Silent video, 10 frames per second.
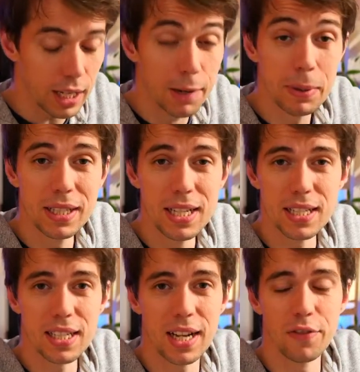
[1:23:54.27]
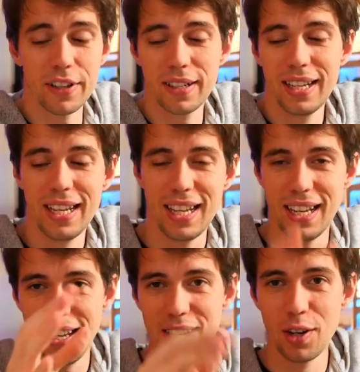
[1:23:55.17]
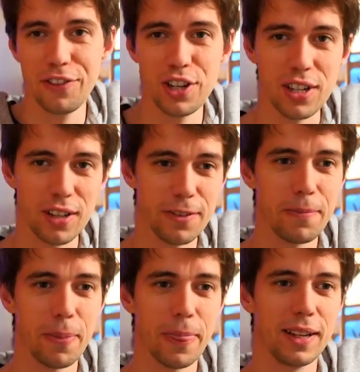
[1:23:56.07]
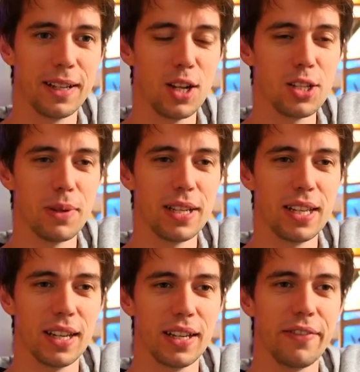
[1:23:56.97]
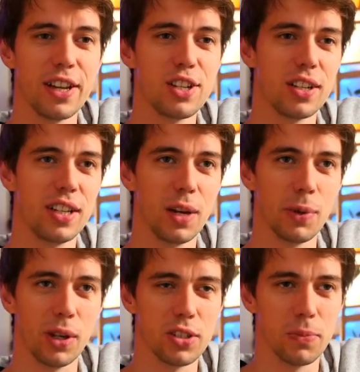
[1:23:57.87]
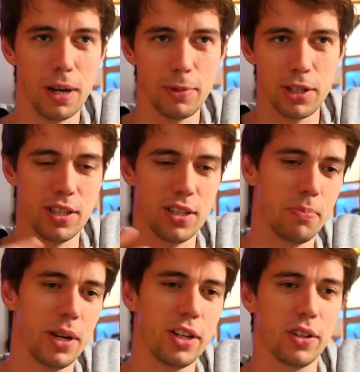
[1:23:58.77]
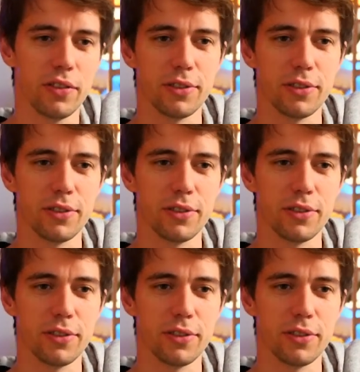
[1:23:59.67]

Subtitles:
mean, this is kind of an unofficial announcement here. Eventually, I will also publish this on Patreon, of